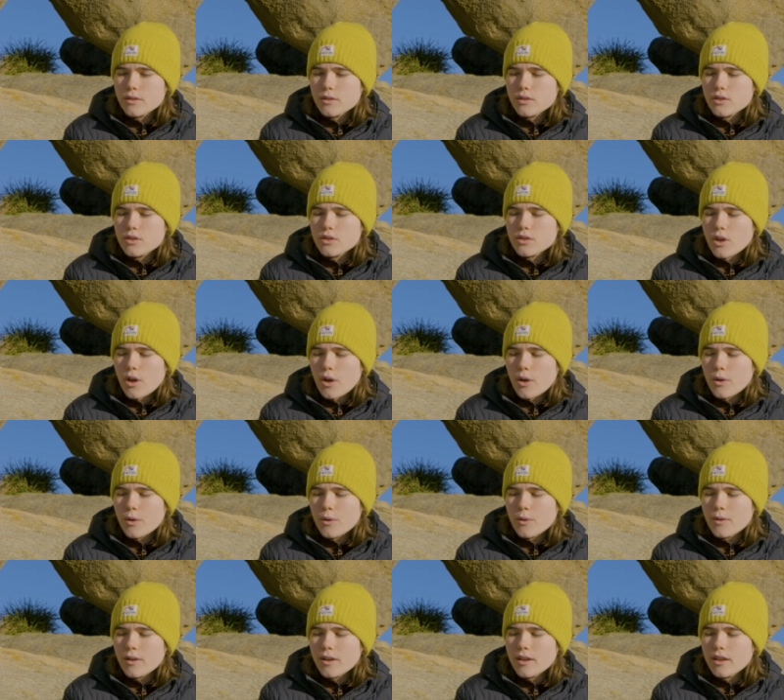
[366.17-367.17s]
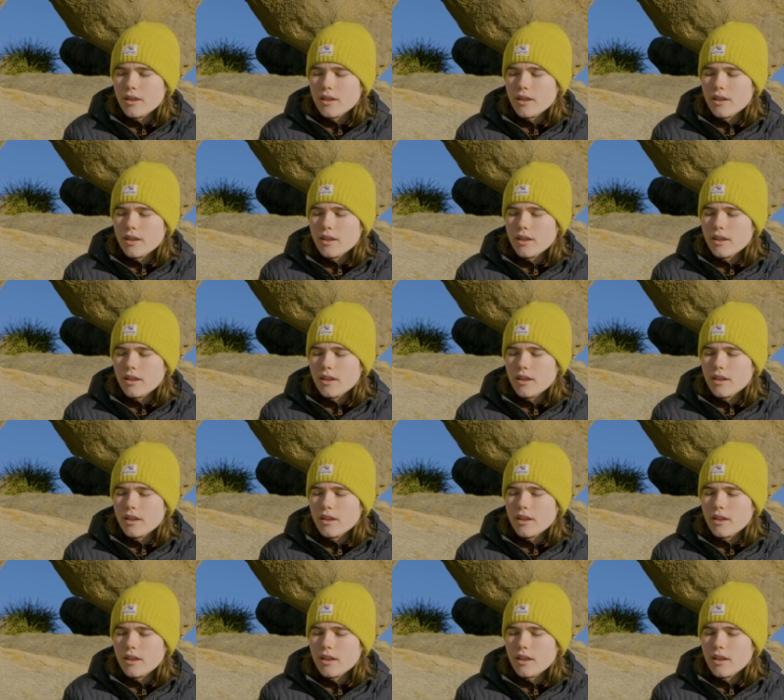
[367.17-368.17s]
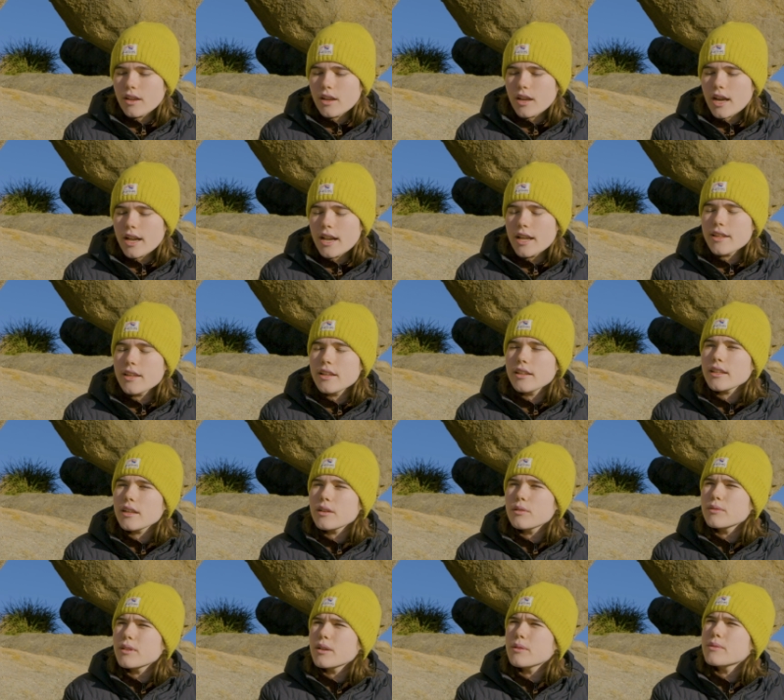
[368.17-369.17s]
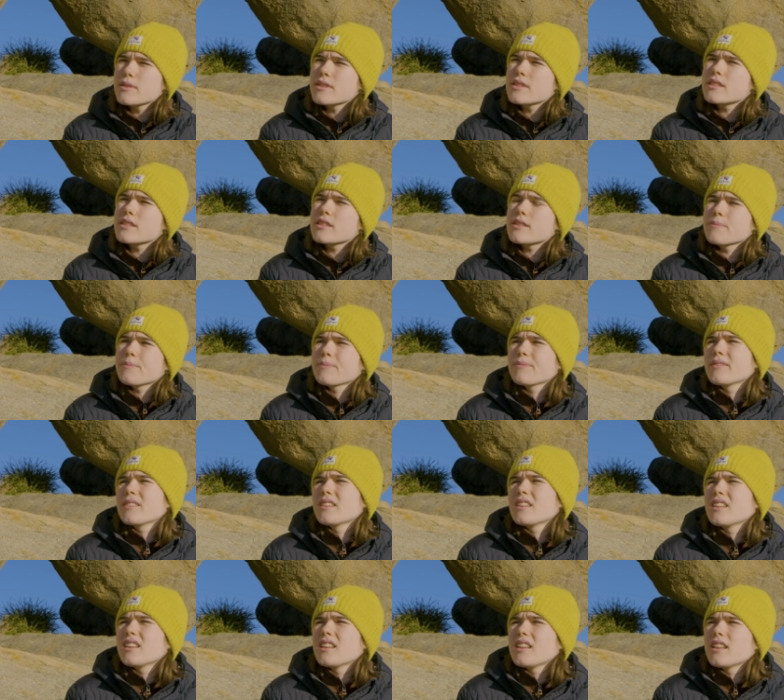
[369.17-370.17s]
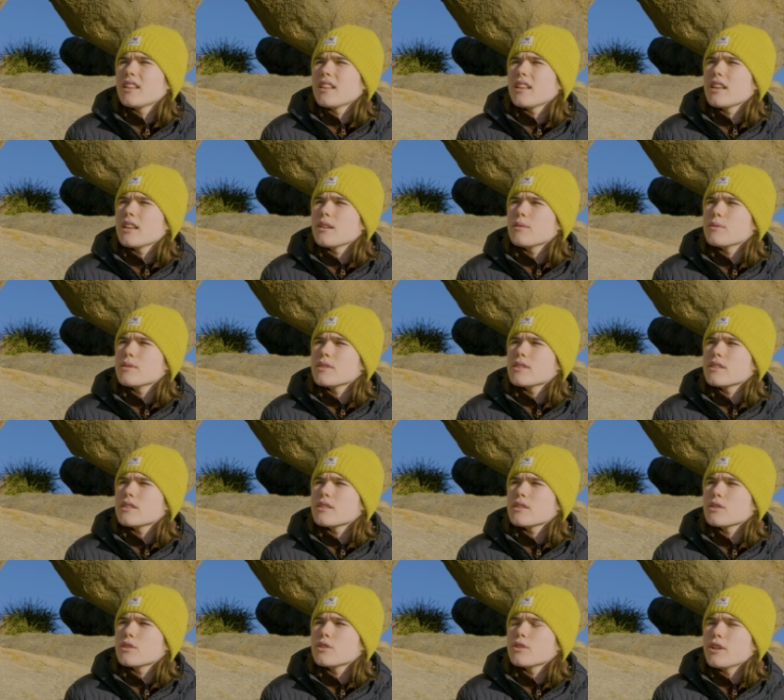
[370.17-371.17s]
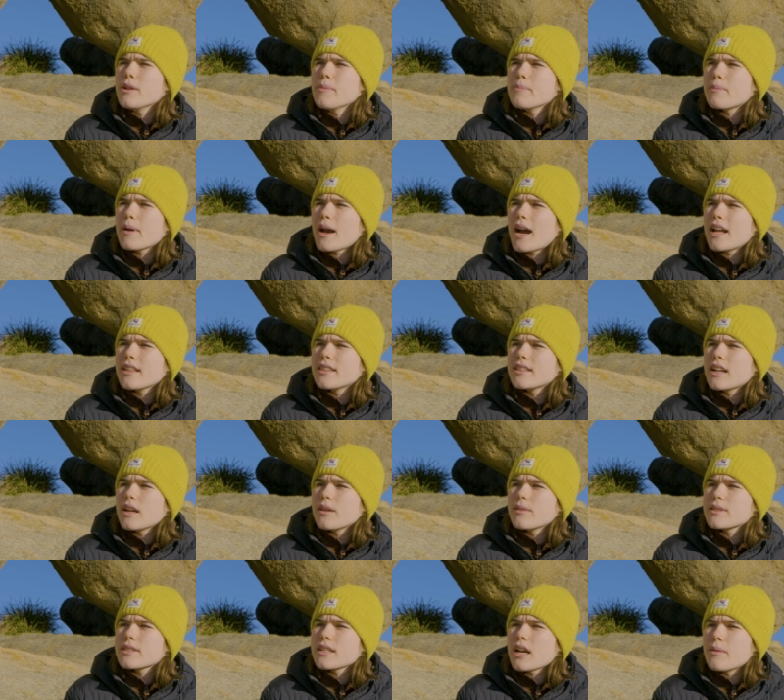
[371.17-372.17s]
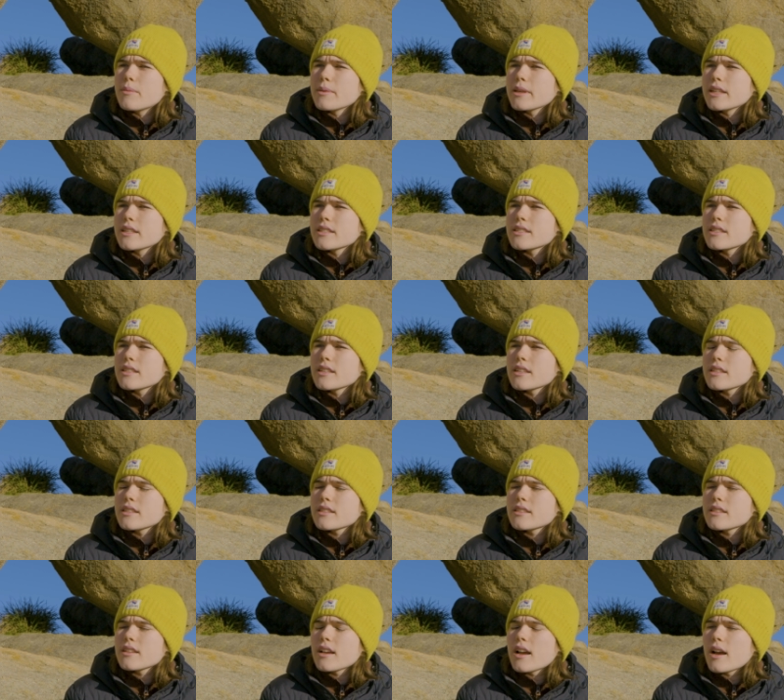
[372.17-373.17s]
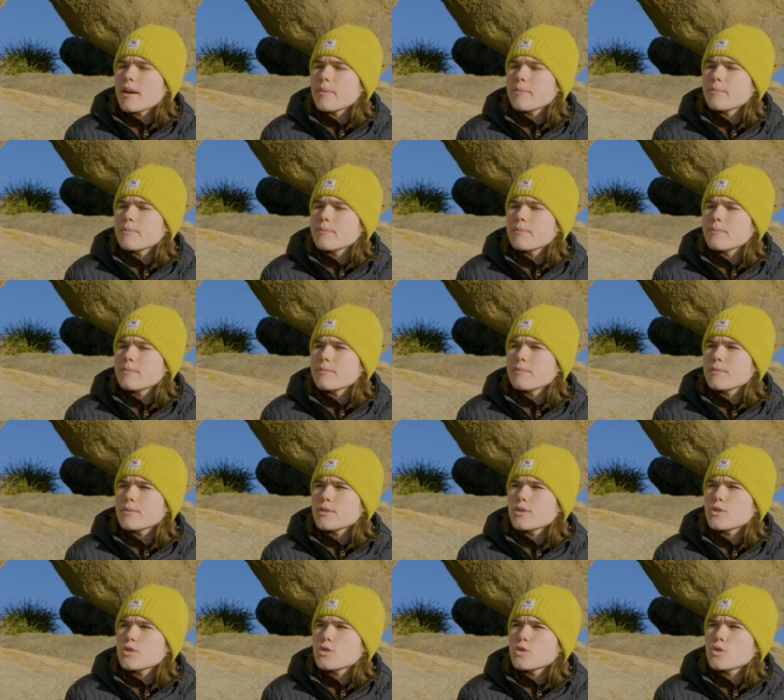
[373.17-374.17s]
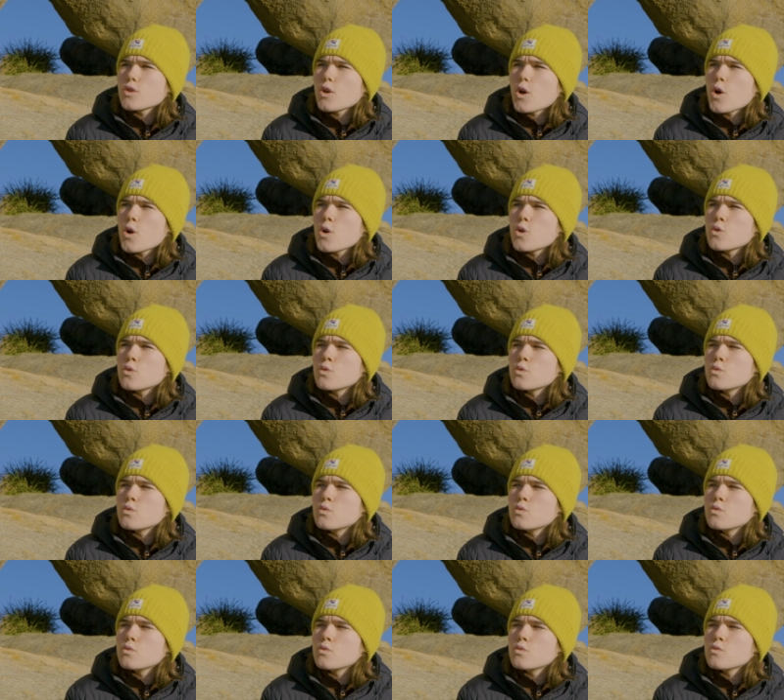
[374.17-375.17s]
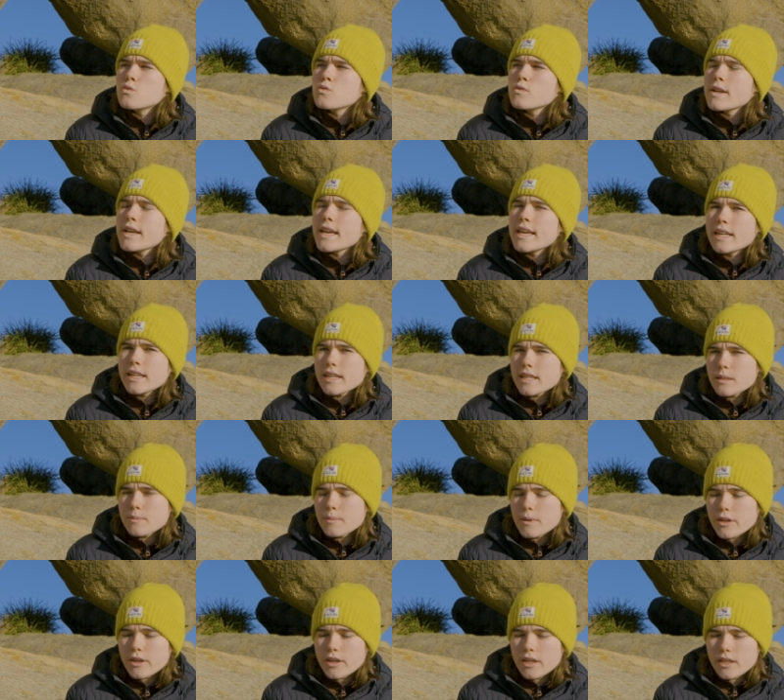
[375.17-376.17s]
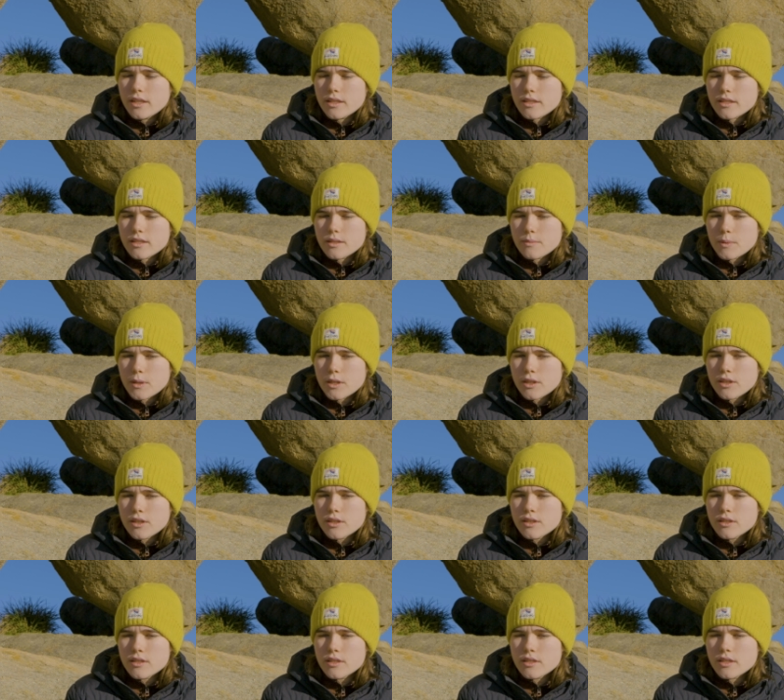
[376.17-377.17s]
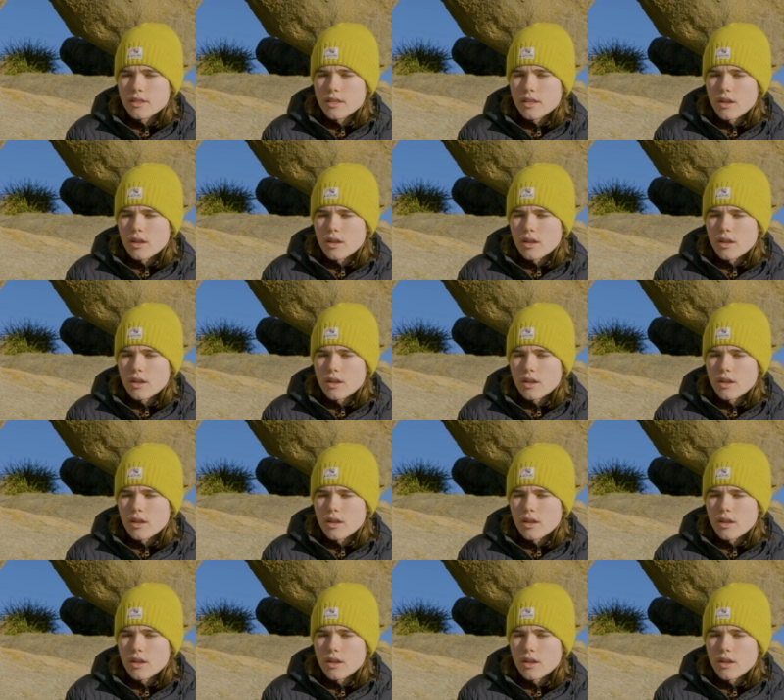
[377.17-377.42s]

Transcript: So I think that there was it was good and bad that I was coming into this um, so inexperienced because,